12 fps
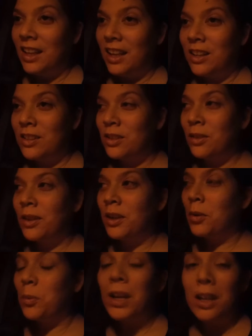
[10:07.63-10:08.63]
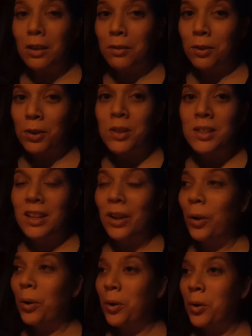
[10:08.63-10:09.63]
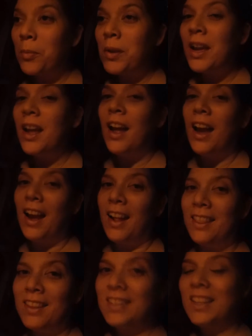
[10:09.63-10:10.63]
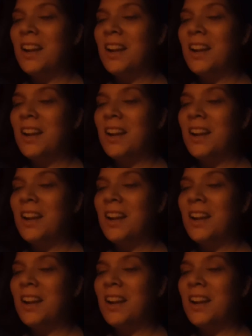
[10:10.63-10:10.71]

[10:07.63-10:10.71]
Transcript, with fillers: And so they are waiting for us to get home, and this